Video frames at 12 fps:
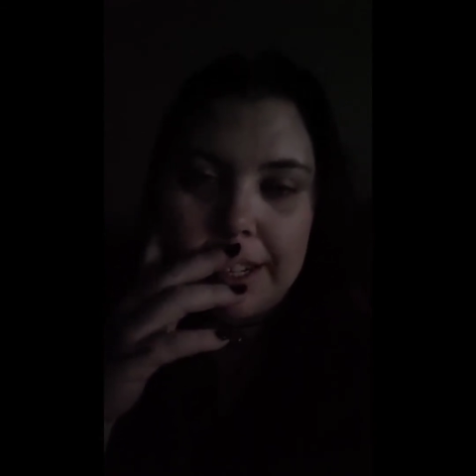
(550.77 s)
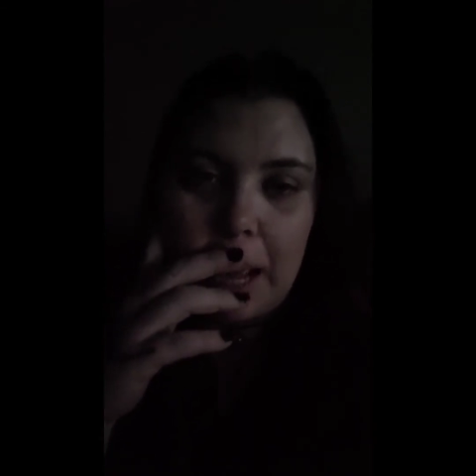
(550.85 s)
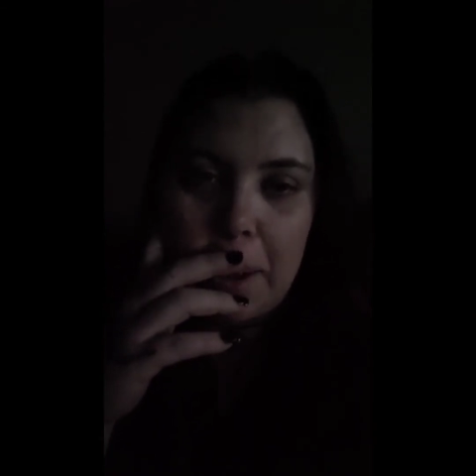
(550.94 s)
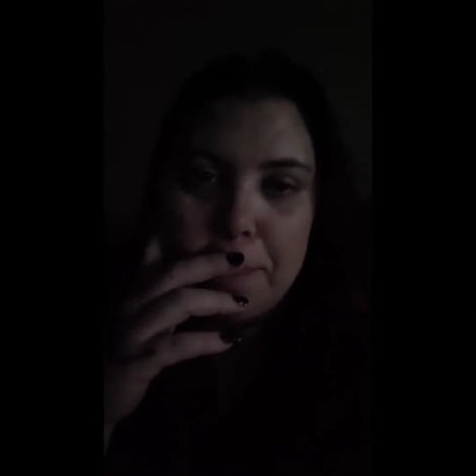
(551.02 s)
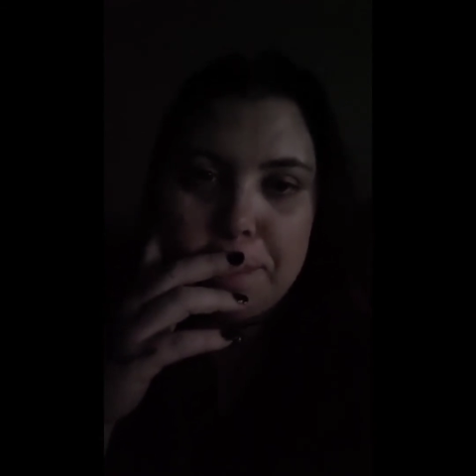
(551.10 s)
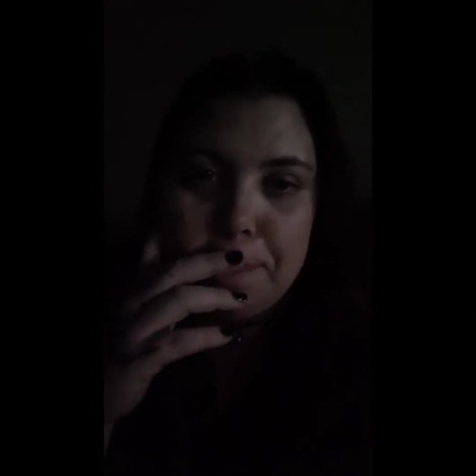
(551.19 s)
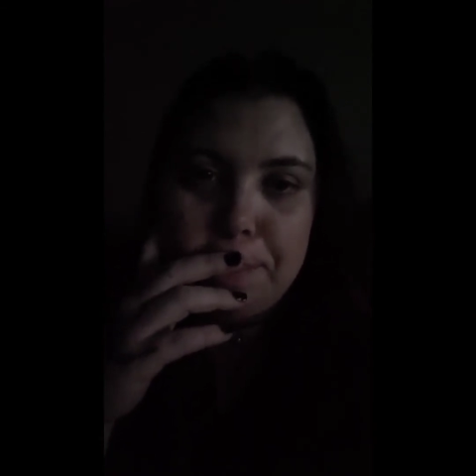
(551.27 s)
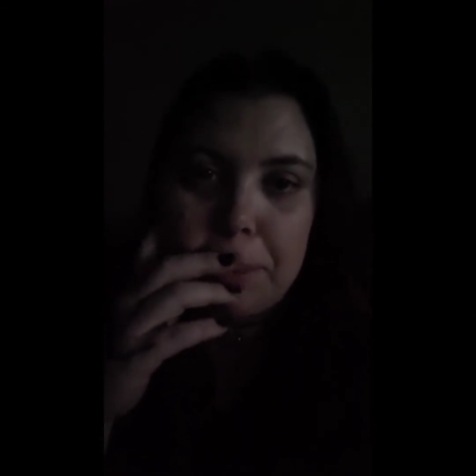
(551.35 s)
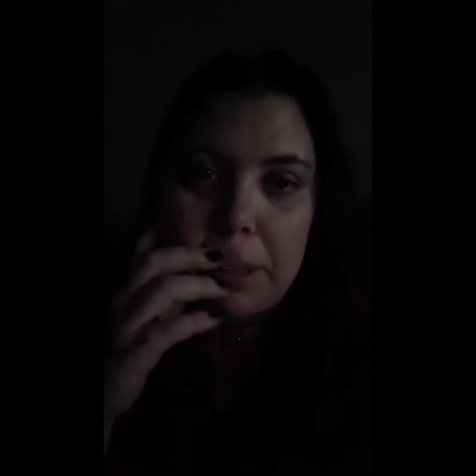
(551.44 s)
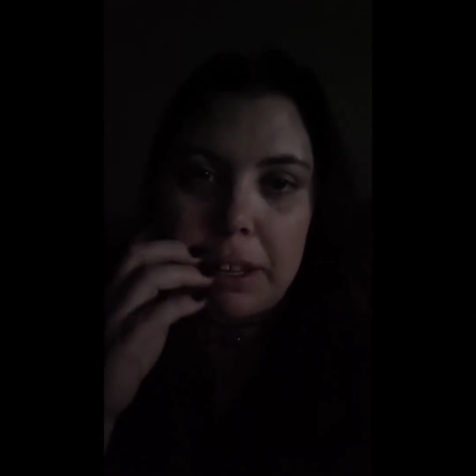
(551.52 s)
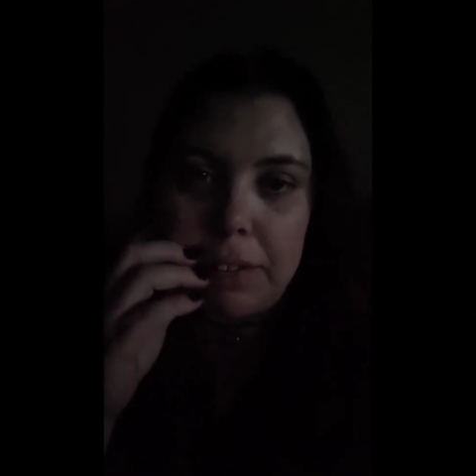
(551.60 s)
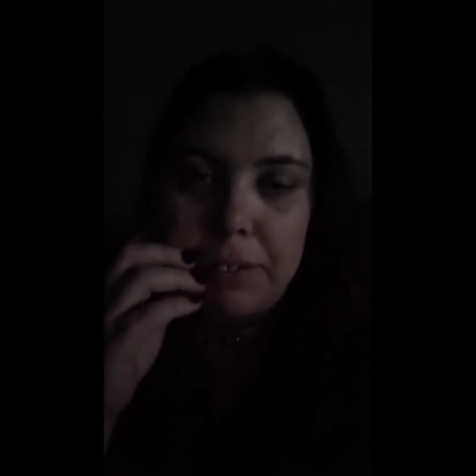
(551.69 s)
Yeah,
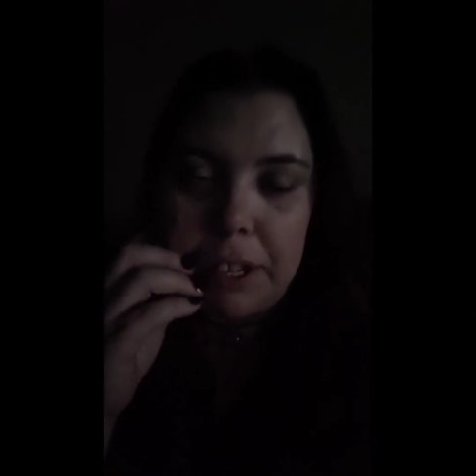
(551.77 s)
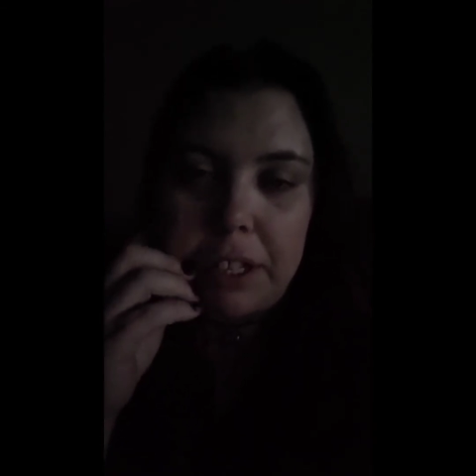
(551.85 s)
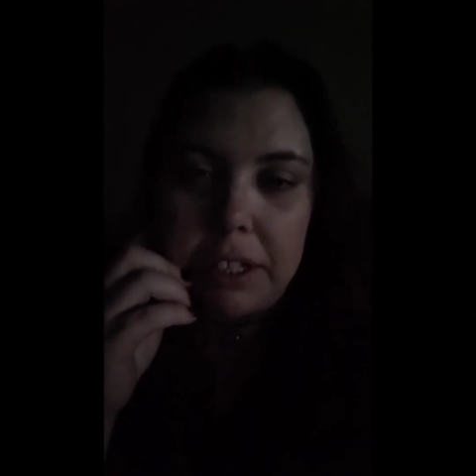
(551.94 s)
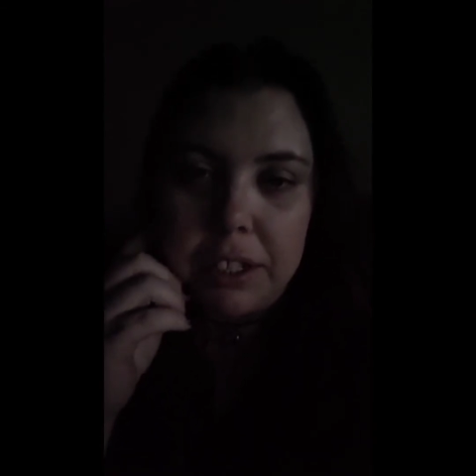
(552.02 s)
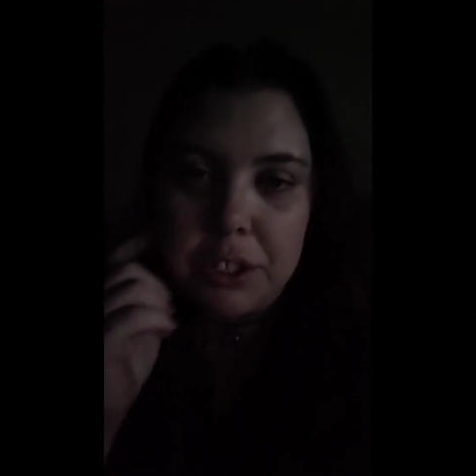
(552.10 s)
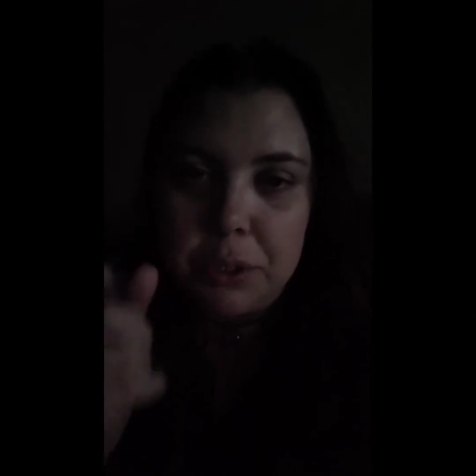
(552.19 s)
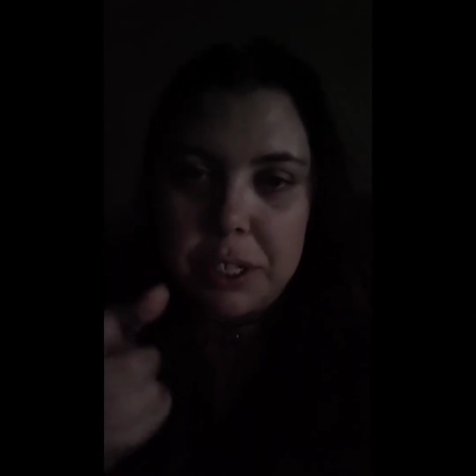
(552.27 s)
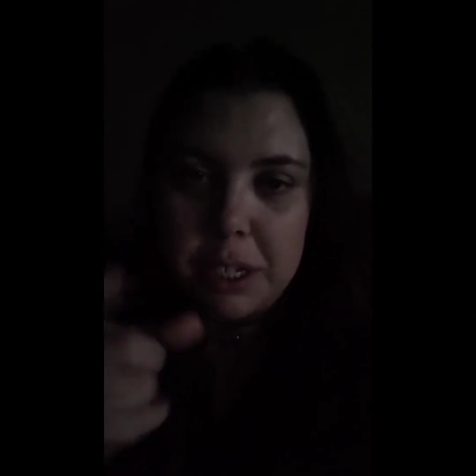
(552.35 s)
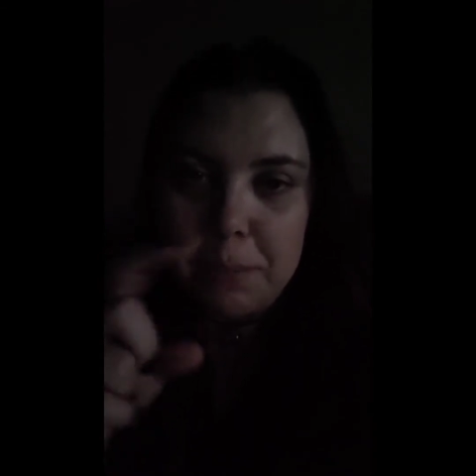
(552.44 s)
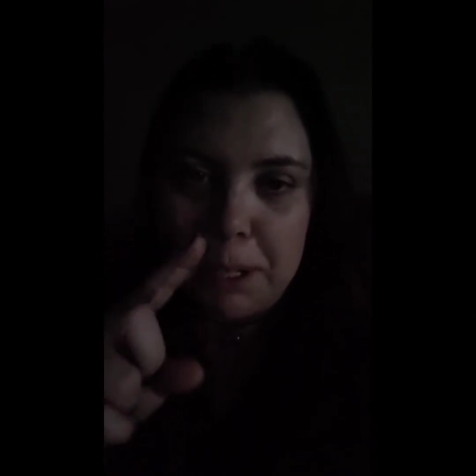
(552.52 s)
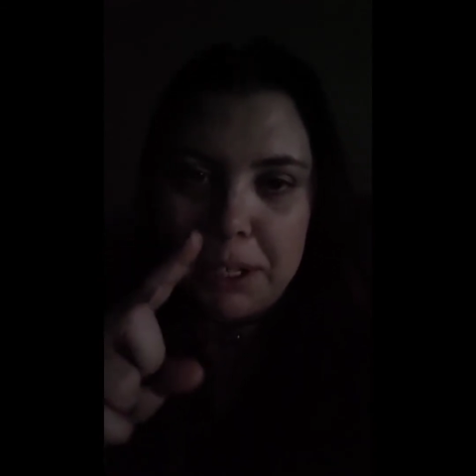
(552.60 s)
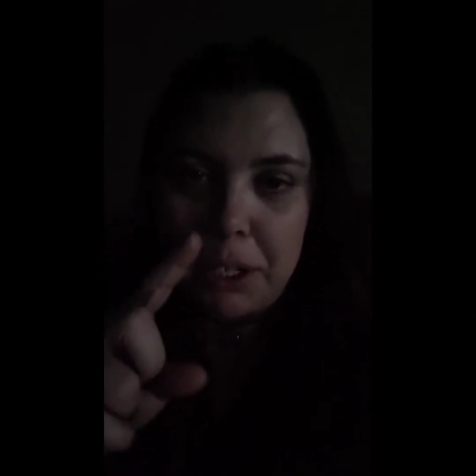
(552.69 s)
and fell,
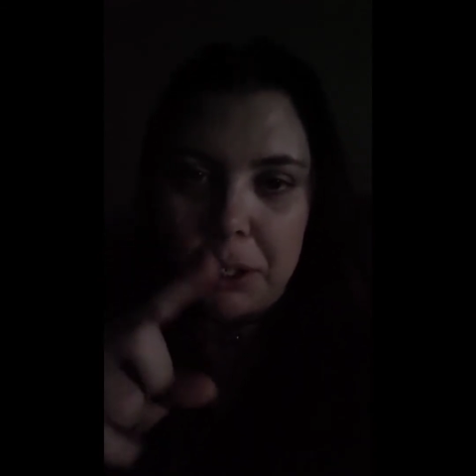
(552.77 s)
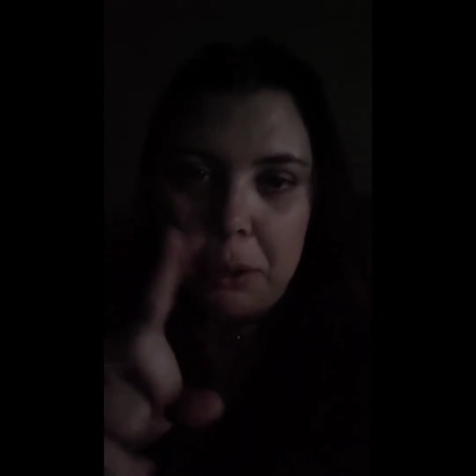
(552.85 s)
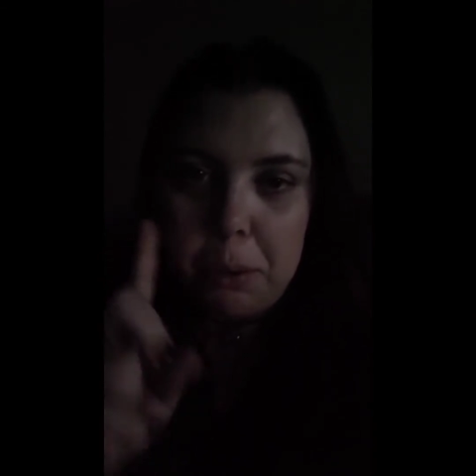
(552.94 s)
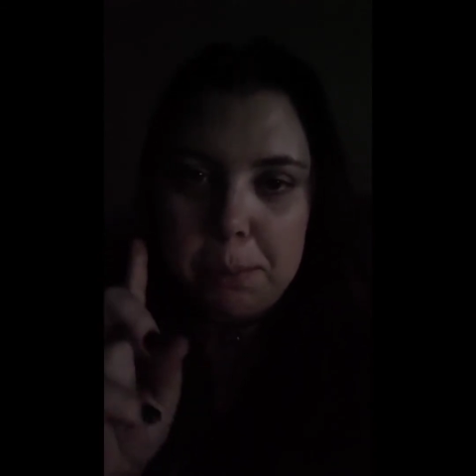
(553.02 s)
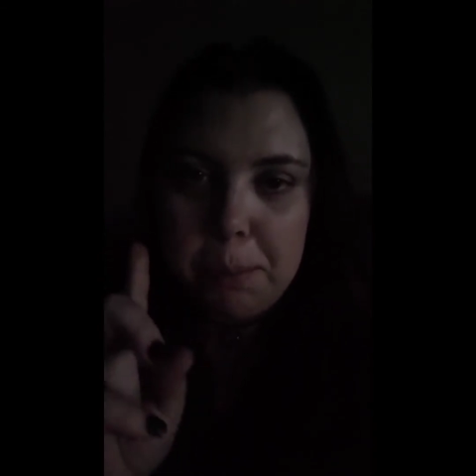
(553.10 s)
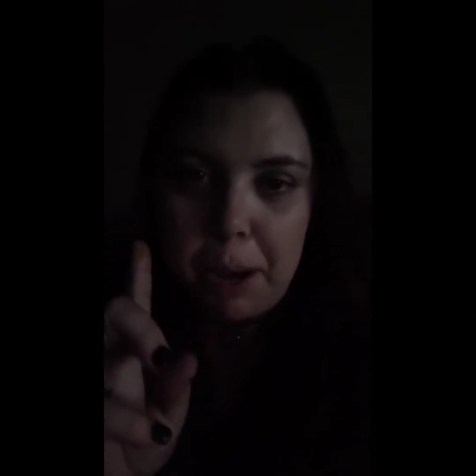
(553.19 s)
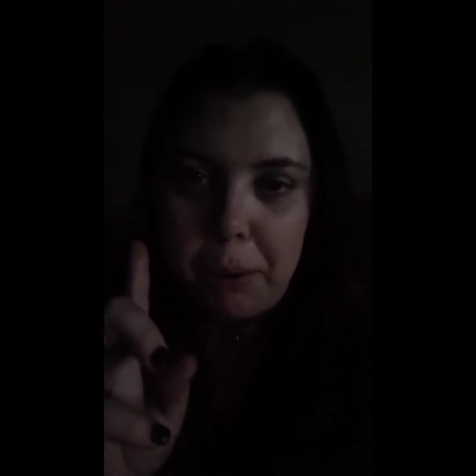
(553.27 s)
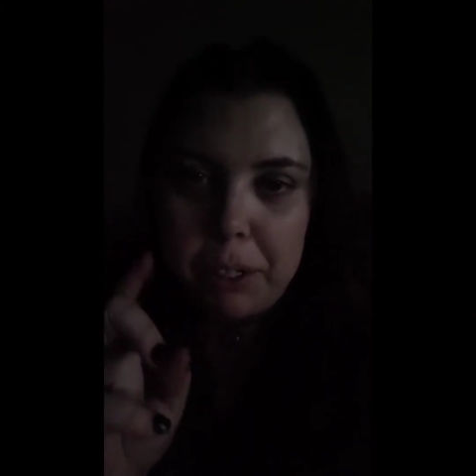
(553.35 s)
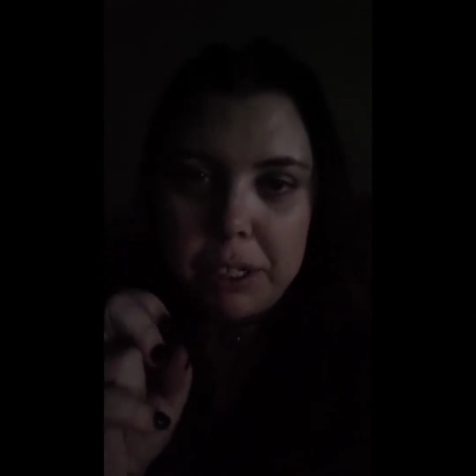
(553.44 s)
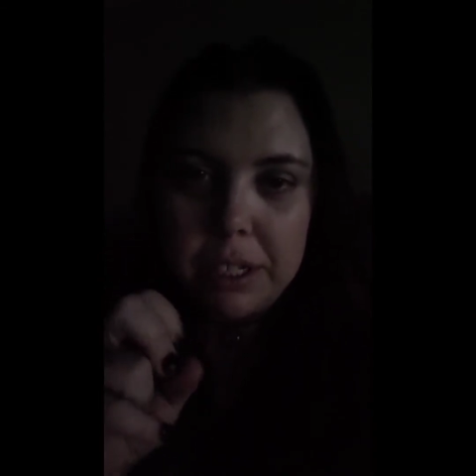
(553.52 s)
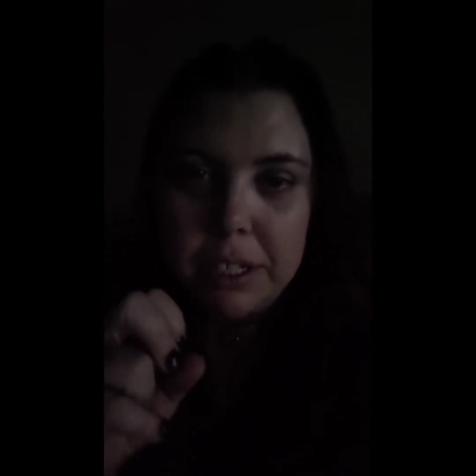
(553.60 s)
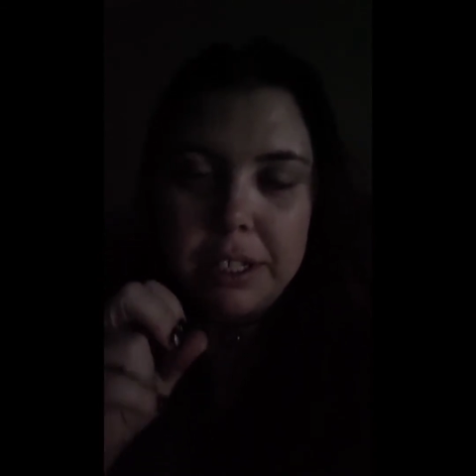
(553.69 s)
twisted my toe
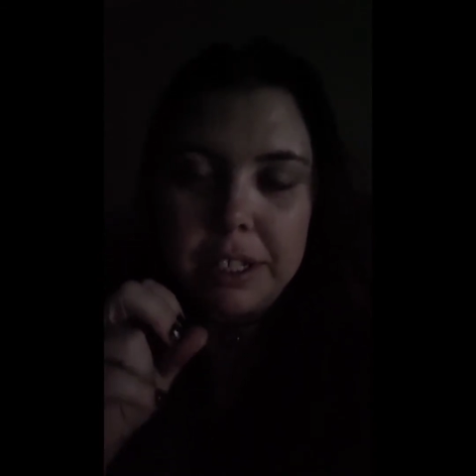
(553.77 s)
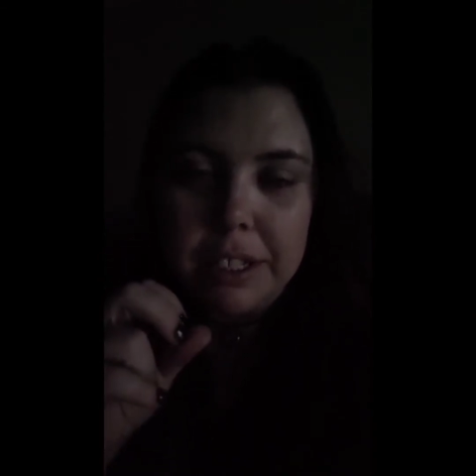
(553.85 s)
backwards.